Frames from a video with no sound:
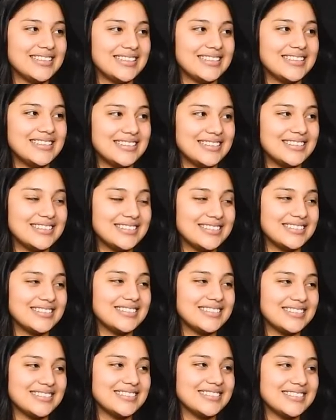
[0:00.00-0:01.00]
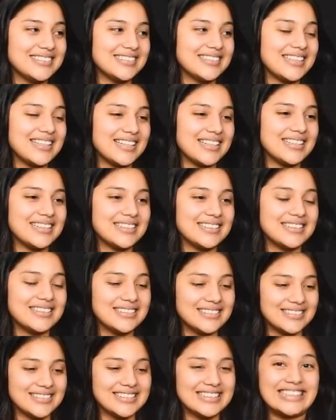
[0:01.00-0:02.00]

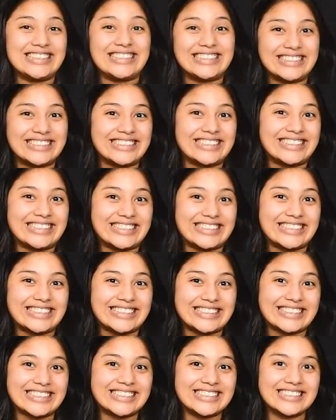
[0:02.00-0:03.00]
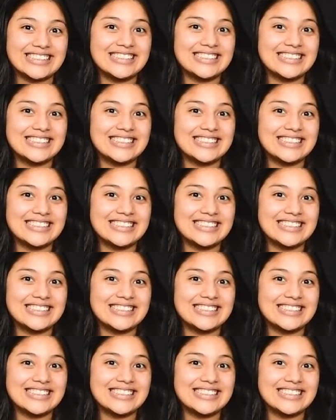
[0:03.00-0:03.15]
No words are spoken by the person on screen.